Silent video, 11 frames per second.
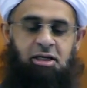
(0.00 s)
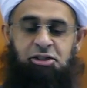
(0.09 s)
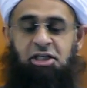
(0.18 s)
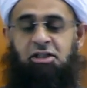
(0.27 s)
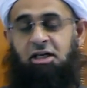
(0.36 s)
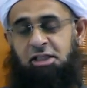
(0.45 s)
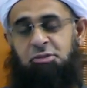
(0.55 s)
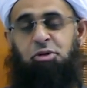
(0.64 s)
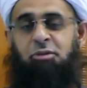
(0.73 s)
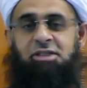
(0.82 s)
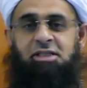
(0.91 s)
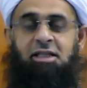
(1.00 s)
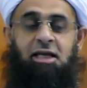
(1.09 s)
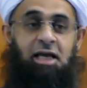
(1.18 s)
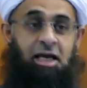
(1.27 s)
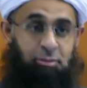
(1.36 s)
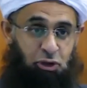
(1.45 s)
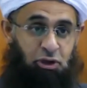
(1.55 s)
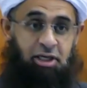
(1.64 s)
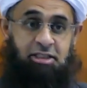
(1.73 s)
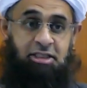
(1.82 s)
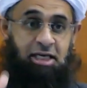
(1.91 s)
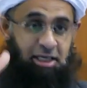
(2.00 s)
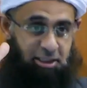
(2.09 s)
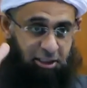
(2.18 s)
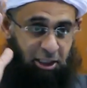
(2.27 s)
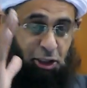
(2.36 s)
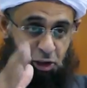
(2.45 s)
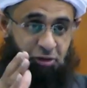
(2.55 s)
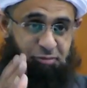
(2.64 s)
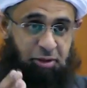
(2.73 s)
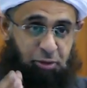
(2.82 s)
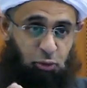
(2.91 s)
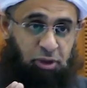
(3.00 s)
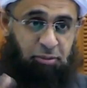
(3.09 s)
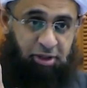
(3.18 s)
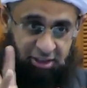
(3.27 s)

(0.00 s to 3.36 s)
And shaitan is promising that I'm going to take a lot of people with me.